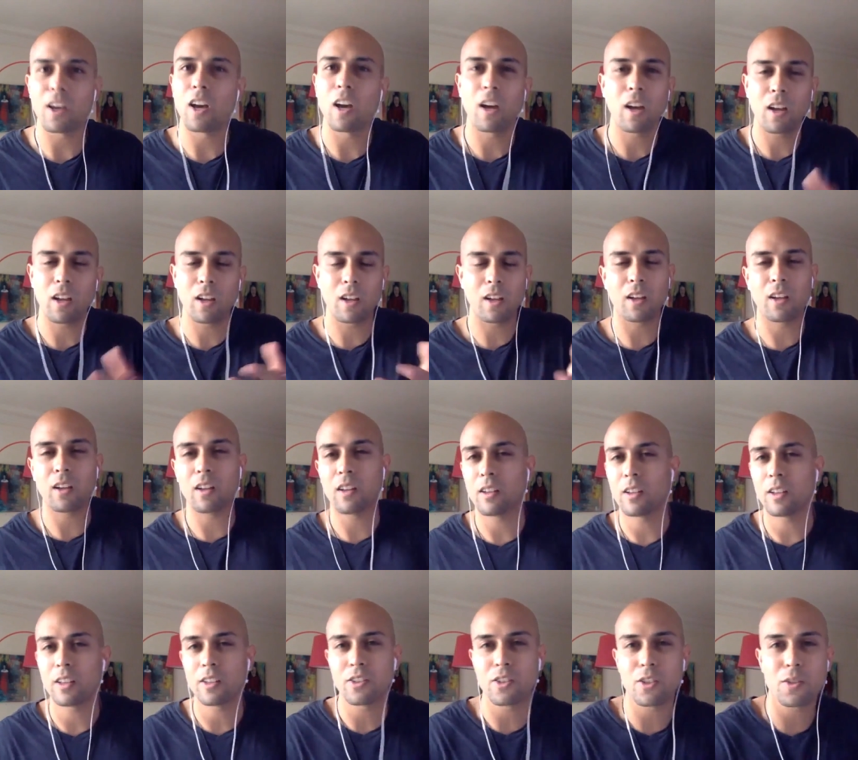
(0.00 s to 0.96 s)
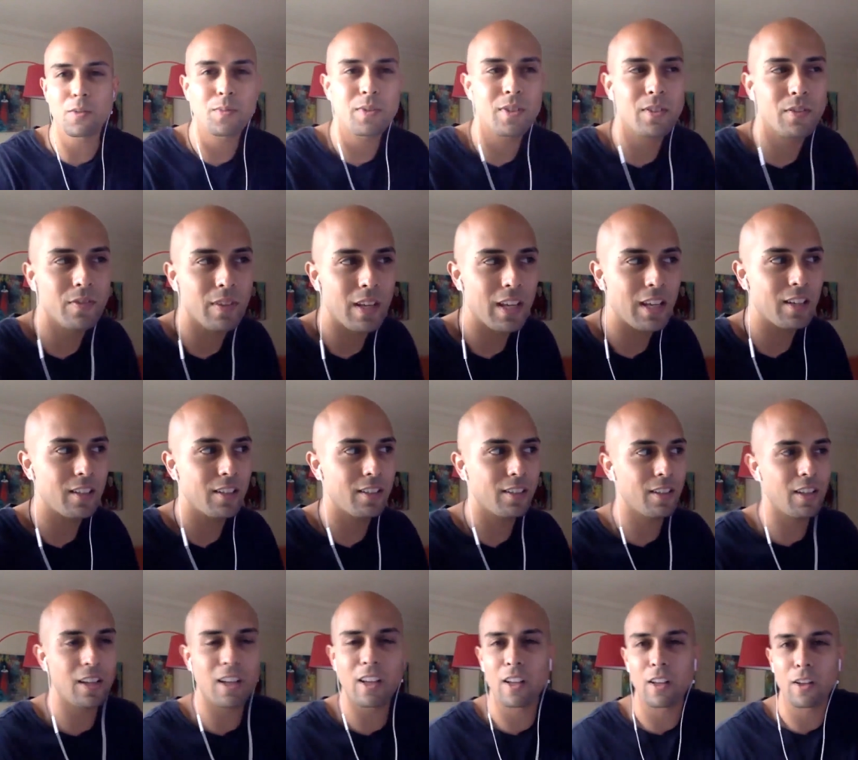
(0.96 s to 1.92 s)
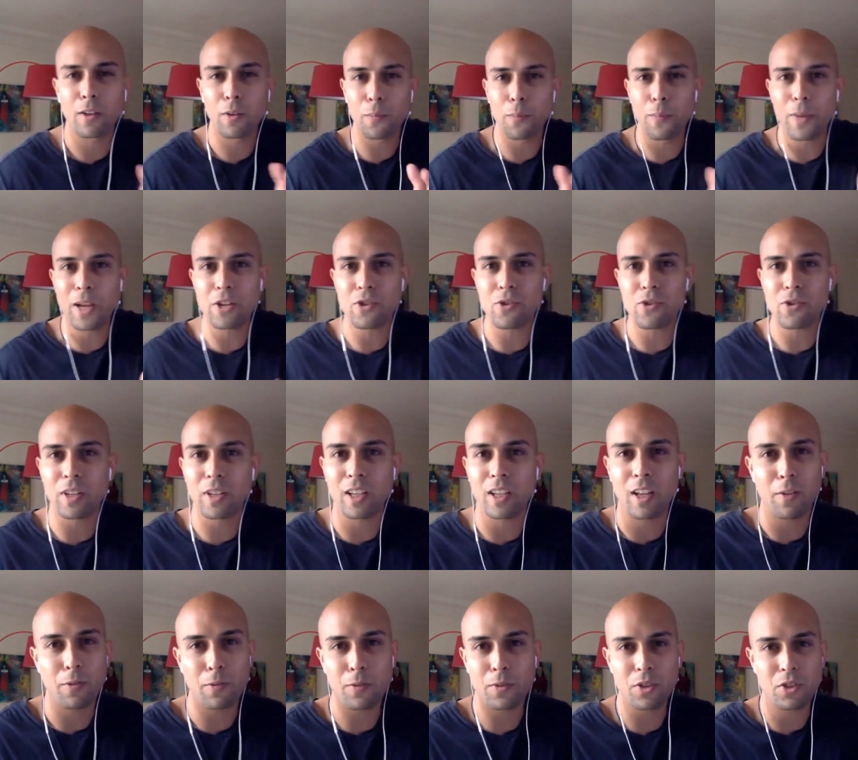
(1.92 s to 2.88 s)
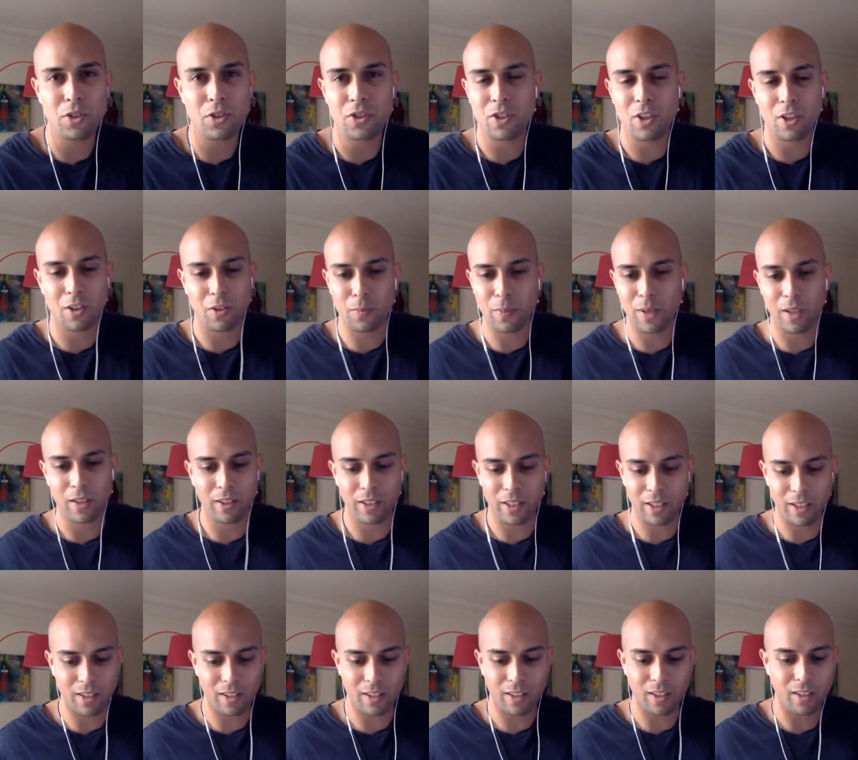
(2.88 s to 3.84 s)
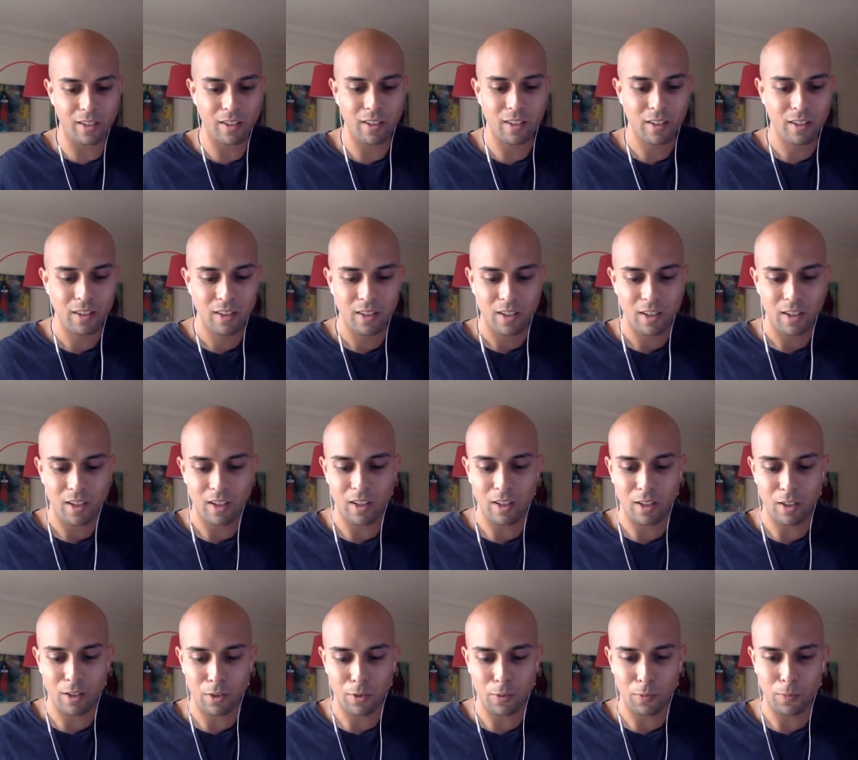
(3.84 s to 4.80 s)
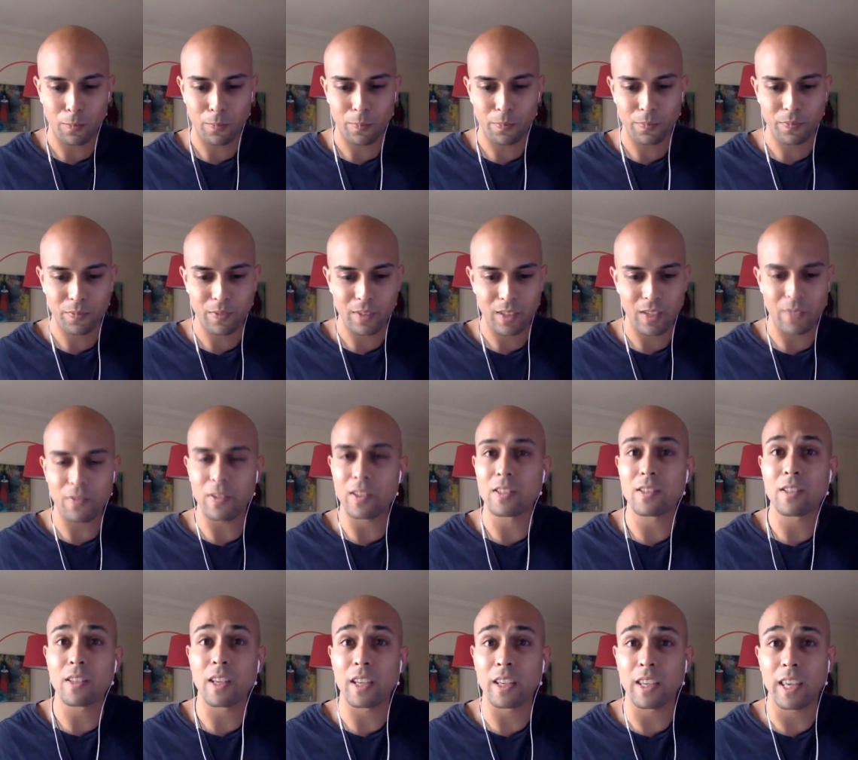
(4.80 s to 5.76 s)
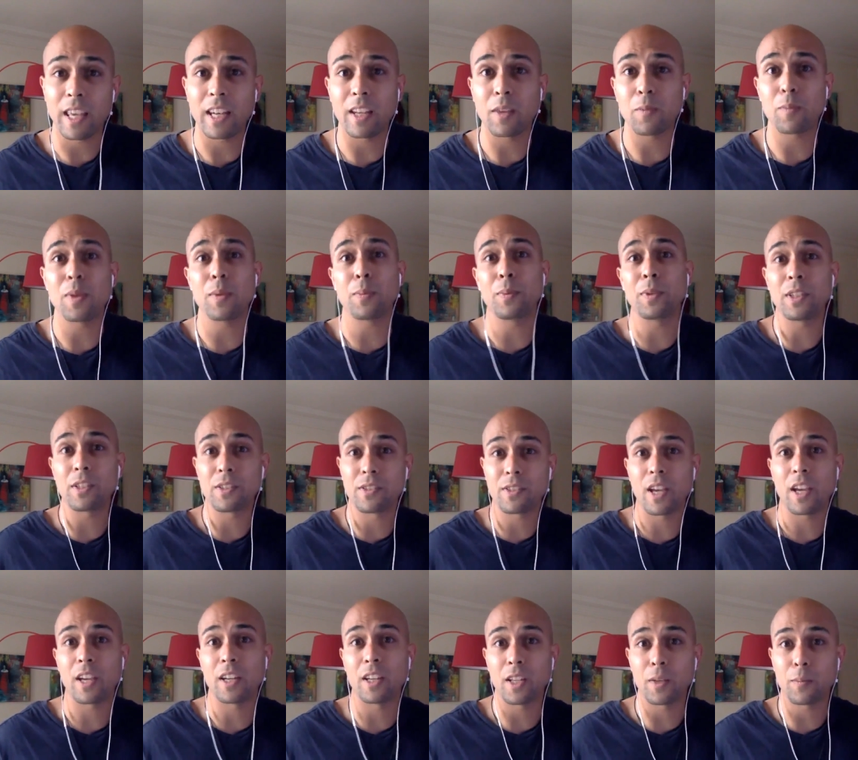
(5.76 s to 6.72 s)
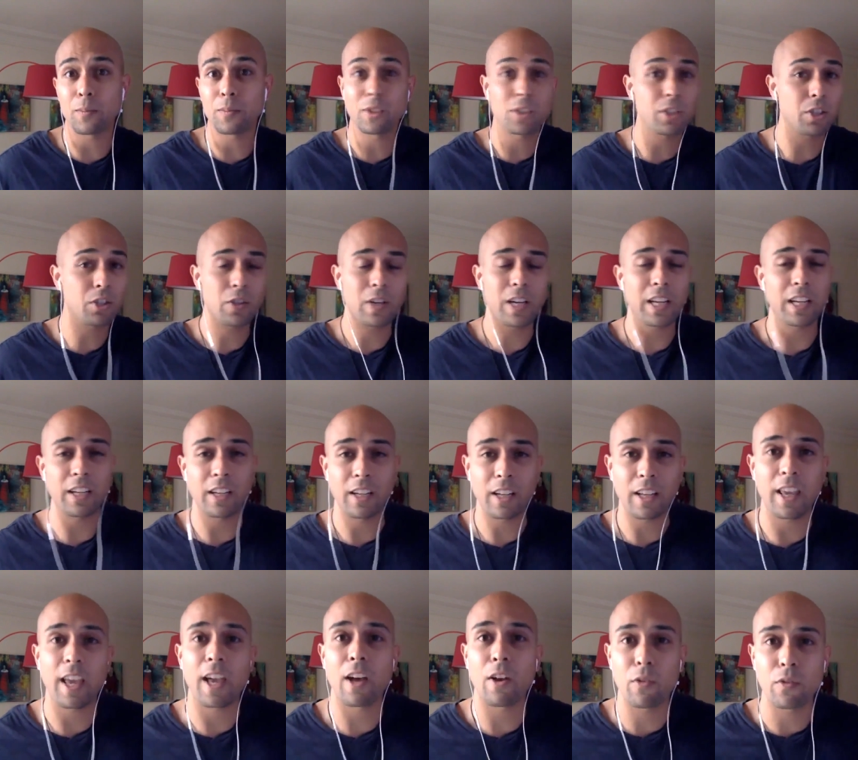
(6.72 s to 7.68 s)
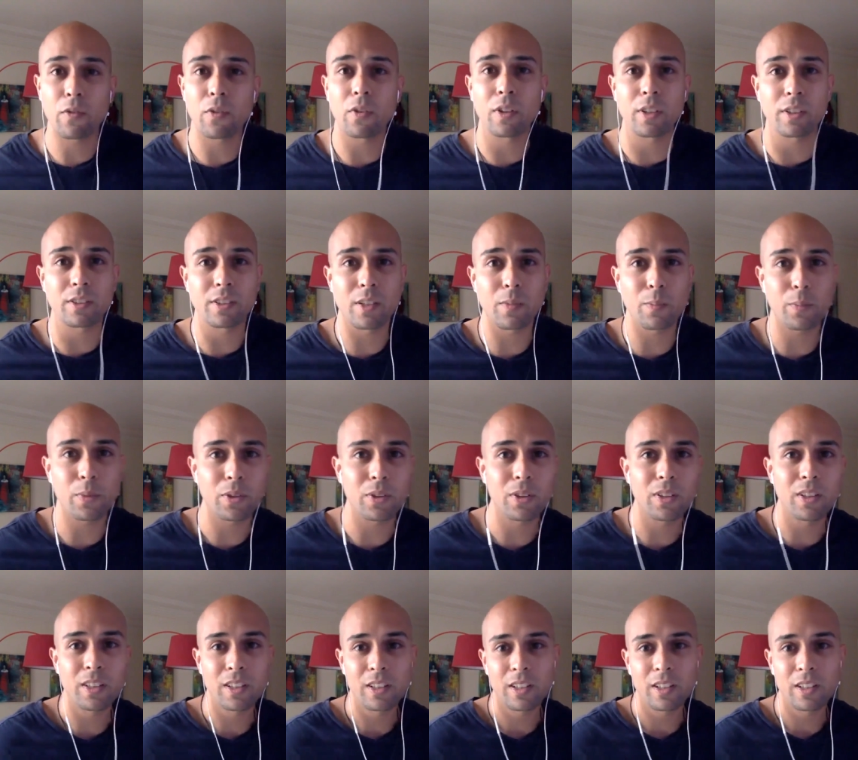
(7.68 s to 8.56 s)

Uh, uh in terms of anal- uh, measuring, I was just talking about like uh, um, if it's like getting people to sign up to create an account, for example.